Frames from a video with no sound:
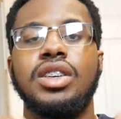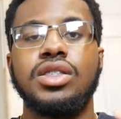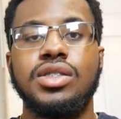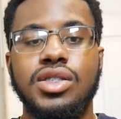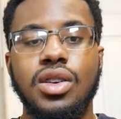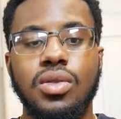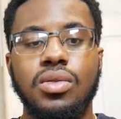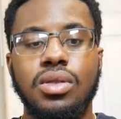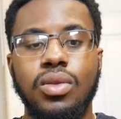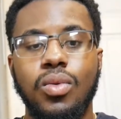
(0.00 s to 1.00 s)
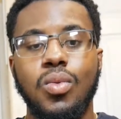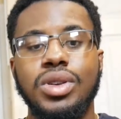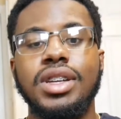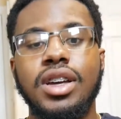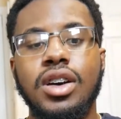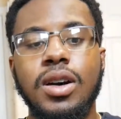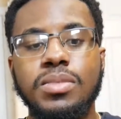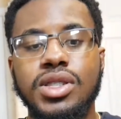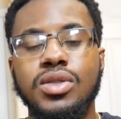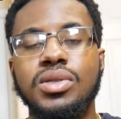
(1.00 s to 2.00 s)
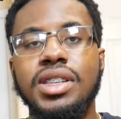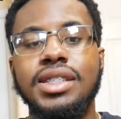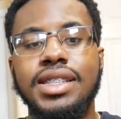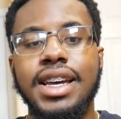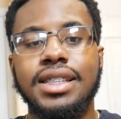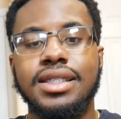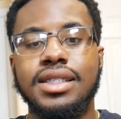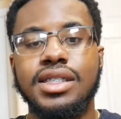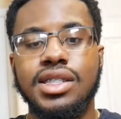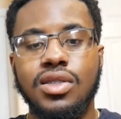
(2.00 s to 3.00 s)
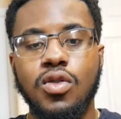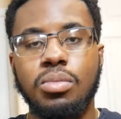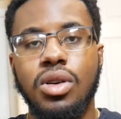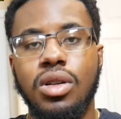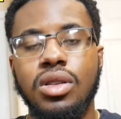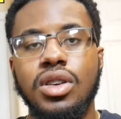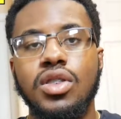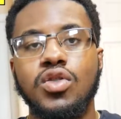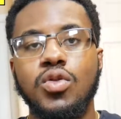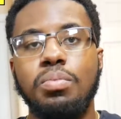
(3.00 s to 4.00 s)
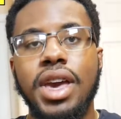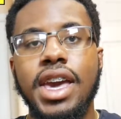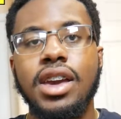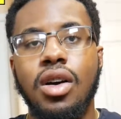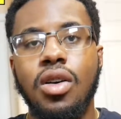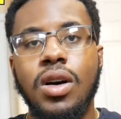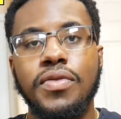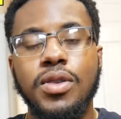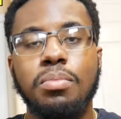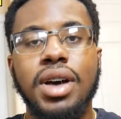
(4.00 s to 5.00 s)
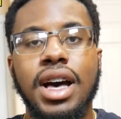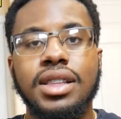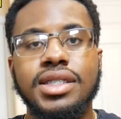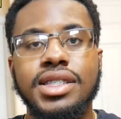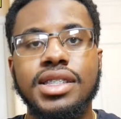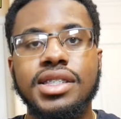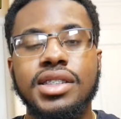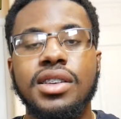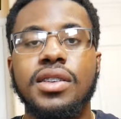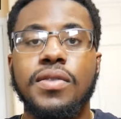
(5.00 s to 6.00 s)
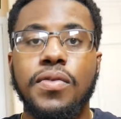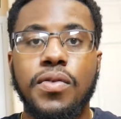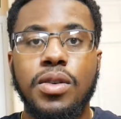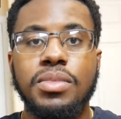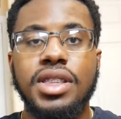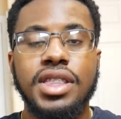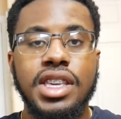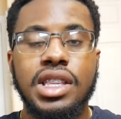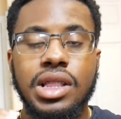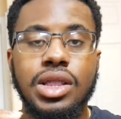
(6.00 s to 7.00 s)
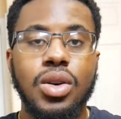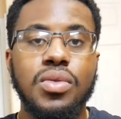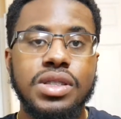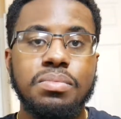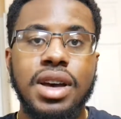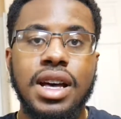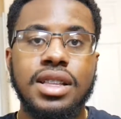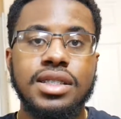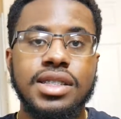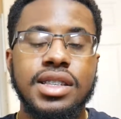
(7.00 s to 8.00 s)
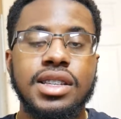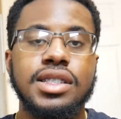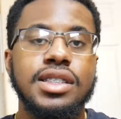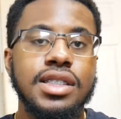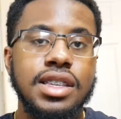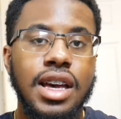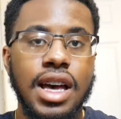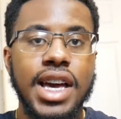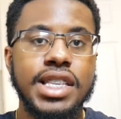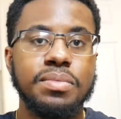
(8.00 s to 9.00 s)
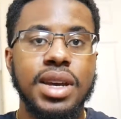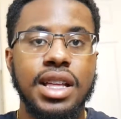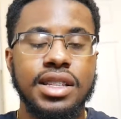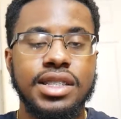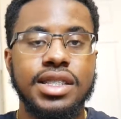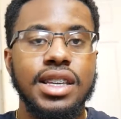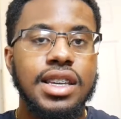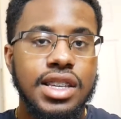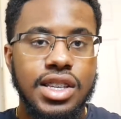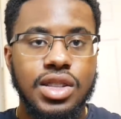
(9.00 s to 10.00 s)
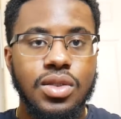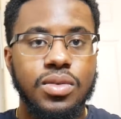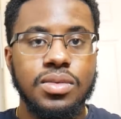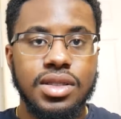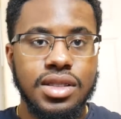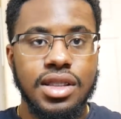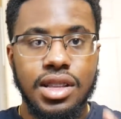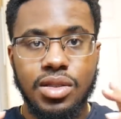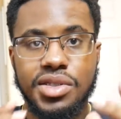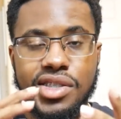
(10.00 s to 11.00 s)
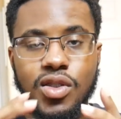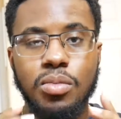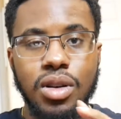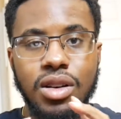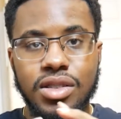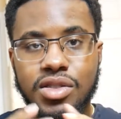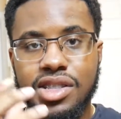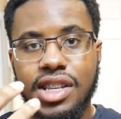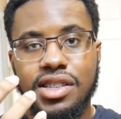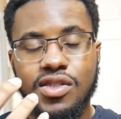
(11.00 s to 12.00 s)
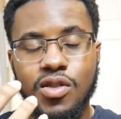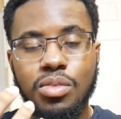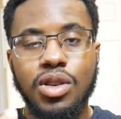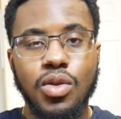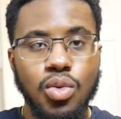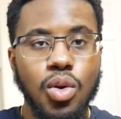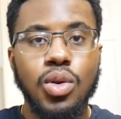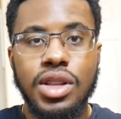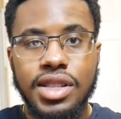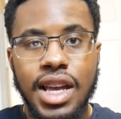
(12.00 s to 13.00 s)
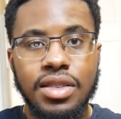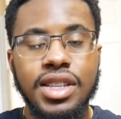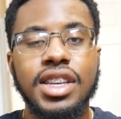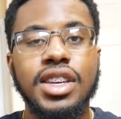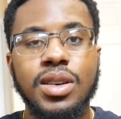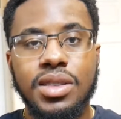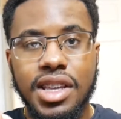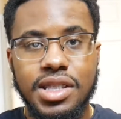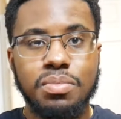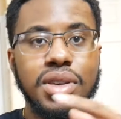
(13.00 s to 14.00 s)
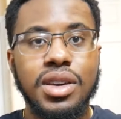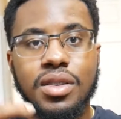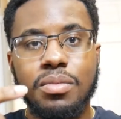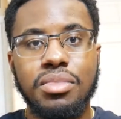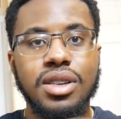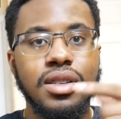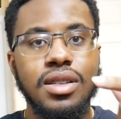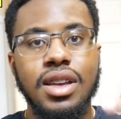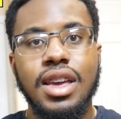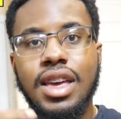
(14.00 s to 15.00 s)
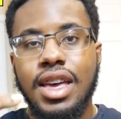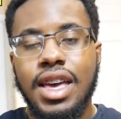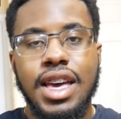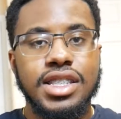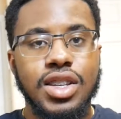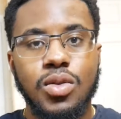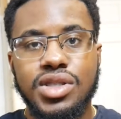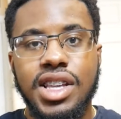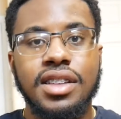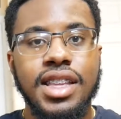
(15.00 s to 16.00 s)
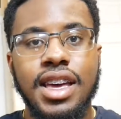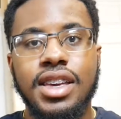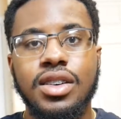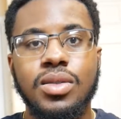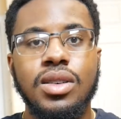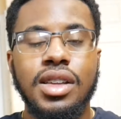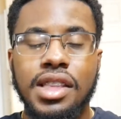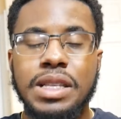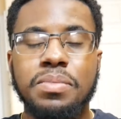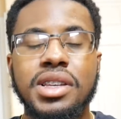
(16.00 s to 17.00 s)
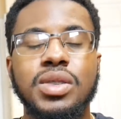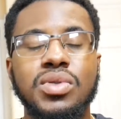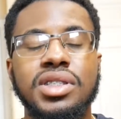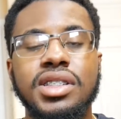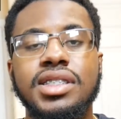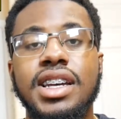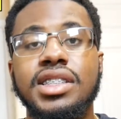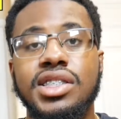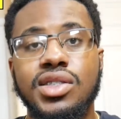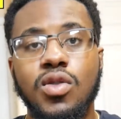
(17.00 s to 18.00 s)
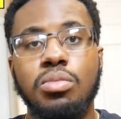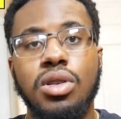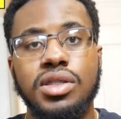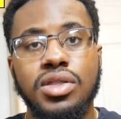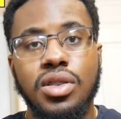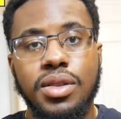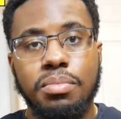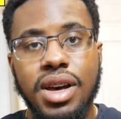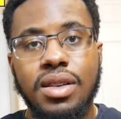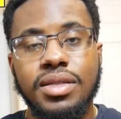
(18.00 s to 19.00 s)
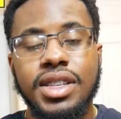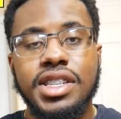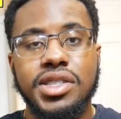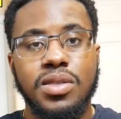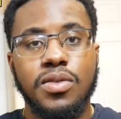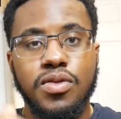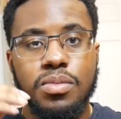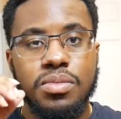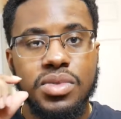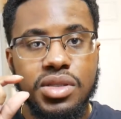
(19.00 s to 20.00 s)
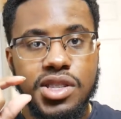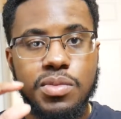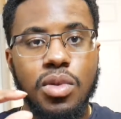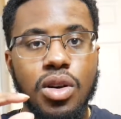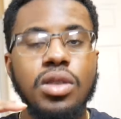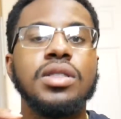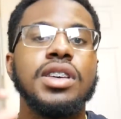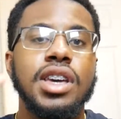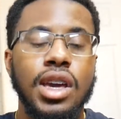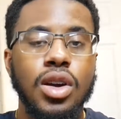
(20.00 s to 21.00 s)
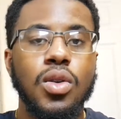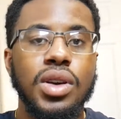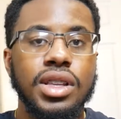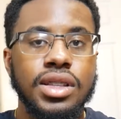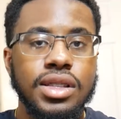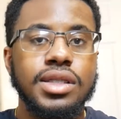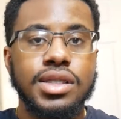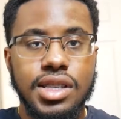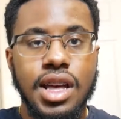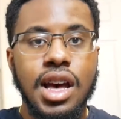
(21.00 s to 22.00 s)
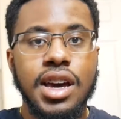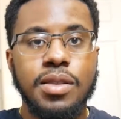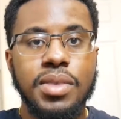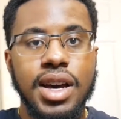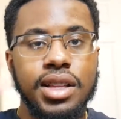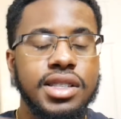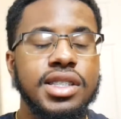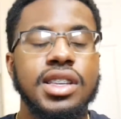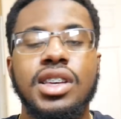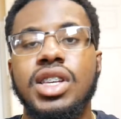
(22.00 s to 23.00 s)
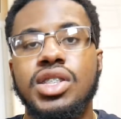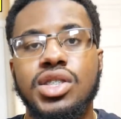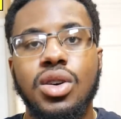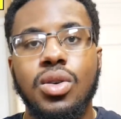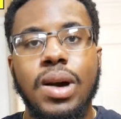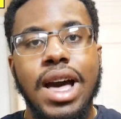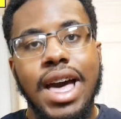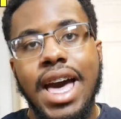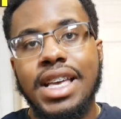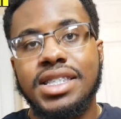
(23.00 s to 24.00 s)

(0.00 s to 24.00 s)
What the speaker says: So when it comes to the debt Snowball, you pay off your balances from the lowest balance to the highest balance. A little snowball, and you take the snowball and roll it down the hill, and it gets bigger and bigger as it goes down that hill. That's basically what the debt Snowball is all about, starting from small and going to the higher balance. So as an